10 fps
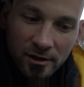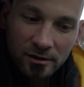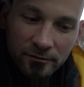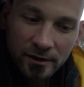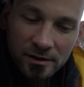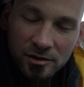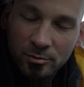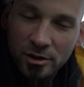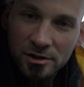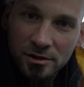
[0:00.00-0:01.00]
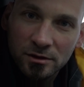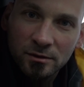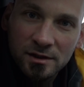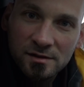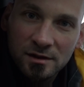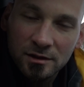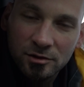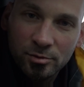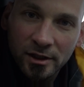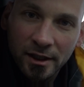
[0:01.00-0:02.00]
our fire suppression duties in the
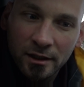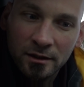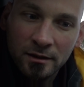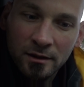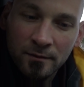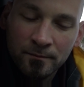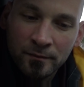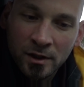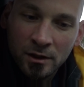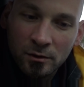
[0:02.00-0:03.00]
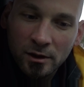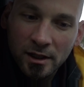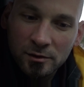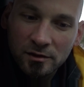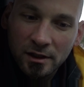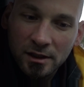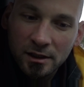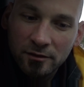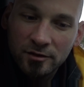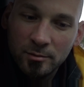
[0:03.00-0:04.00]
spring, where I was
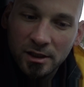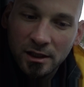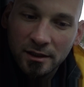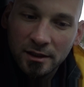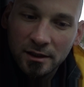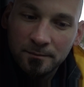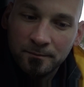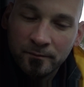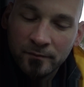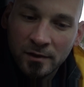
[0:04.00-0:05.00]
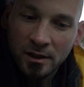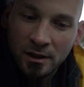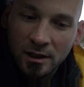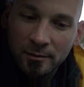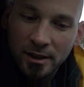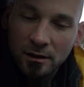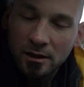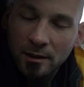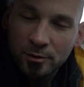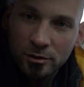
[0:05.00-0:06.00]
lucky enough to be on I'm a
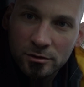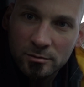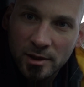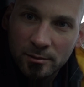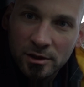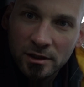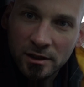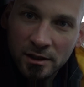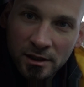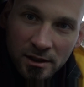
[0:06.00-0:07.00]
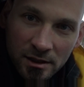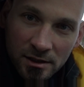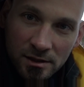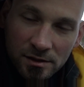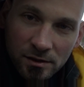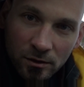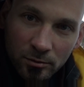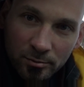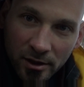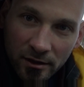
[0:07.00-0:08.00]
helicopter crew member.
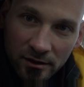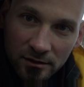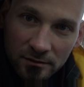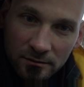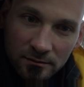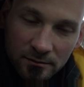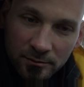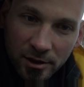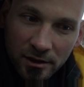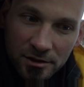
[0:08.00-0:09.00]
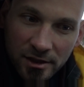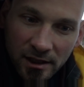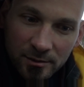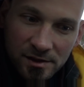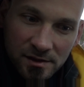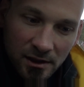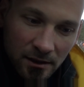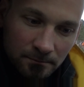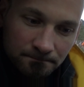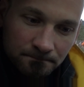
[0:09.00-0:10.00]
So part of the job is
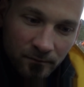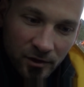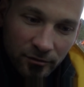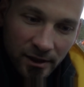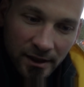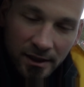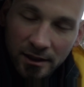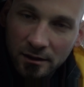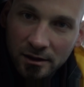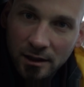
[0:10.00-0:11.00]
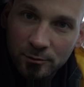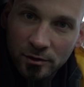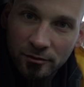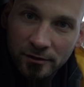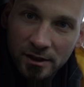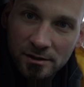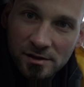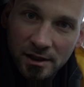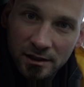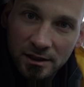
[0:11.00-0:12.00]
flying in a helicopter to
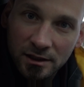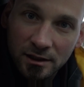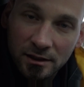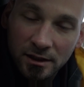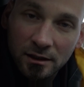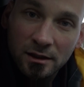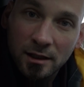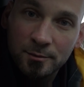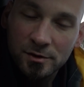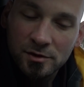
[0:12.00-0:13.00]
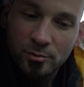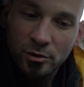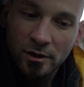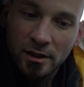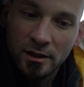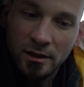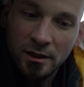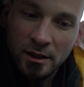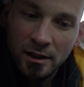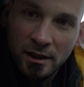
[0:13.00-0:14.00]
fires that need helicopter support,
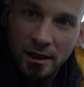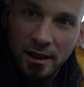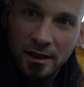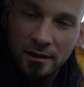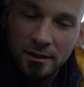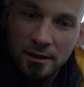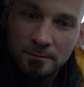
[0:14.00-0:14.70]
and